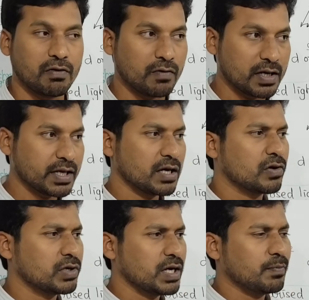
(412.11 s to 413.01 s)
One can
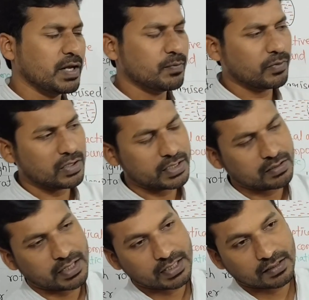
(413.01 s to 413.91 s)
rotate plane
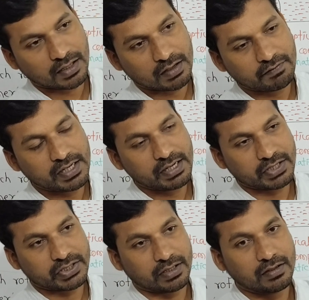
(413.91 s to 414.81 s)
polarized light in clockwise
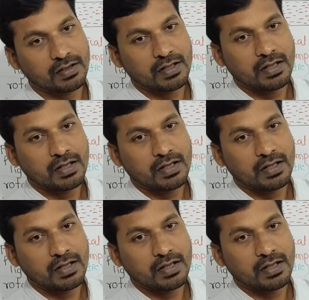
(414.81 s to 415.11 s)
direction.